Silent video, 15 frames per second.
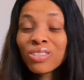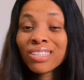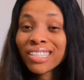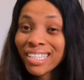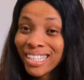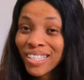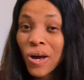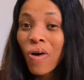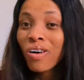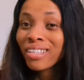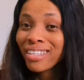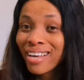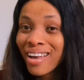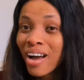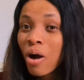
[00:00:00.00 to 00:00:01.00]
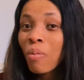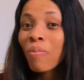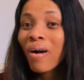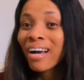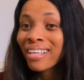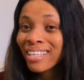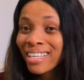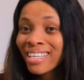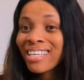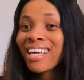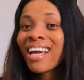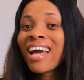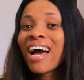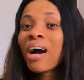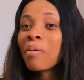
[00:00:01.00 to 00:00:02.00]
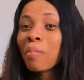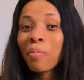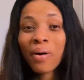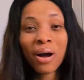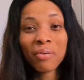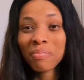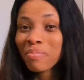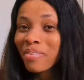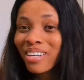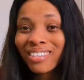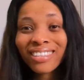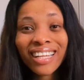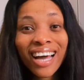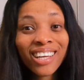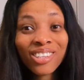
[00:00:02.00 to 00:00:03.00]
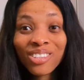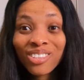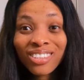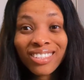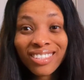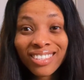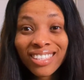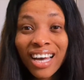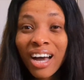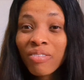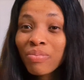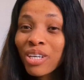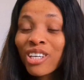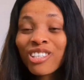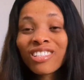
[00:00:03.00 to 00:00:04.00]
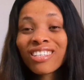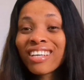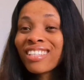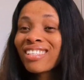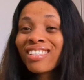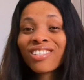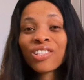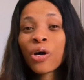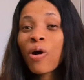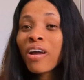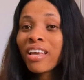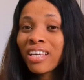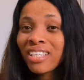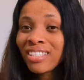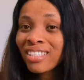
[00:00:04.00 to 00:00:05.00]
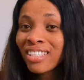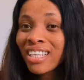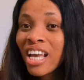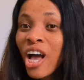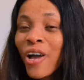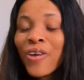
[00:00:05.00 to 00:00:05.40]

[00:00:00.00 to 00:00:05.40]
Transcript: need all the help and care and pampering that you deserve because it is not easy